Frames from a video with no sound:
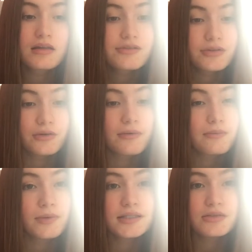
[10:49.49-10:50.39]
So
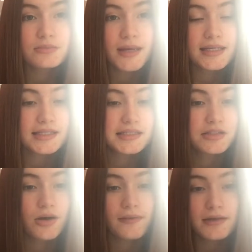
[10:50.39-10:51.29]
ones you may need to
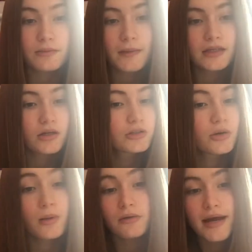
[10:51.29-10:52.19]
know that you may not
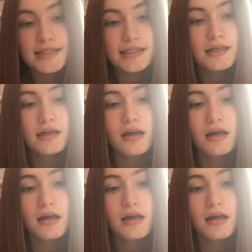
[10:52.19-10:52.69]
know already.